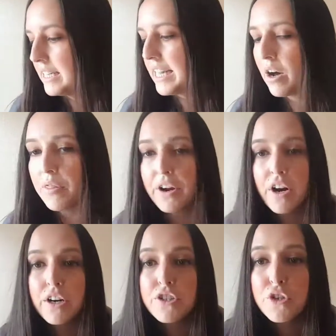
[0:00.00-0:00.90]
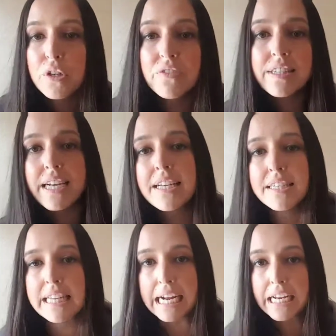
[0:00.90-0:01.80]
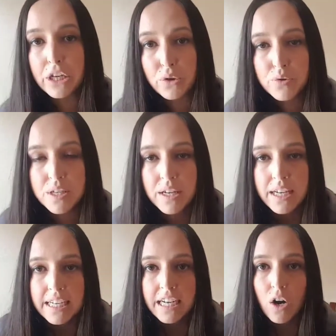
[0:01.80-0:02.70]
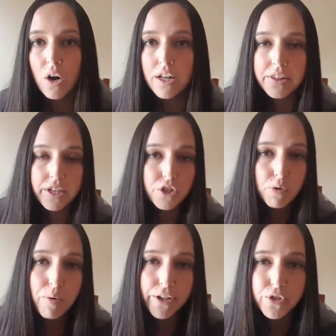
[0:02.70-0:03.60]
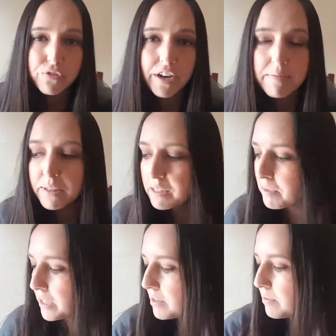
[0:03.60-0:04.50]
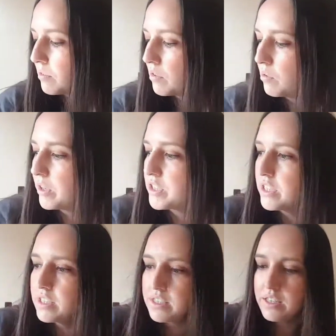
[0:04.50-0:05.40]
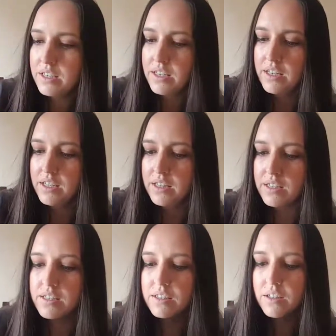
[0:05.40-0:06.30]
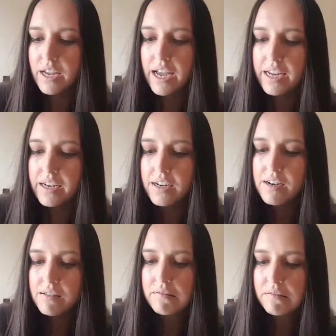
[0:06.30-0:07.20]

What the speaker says: Now there are two different sizes that I use. The 2.25 millimeter, which is this little guy here.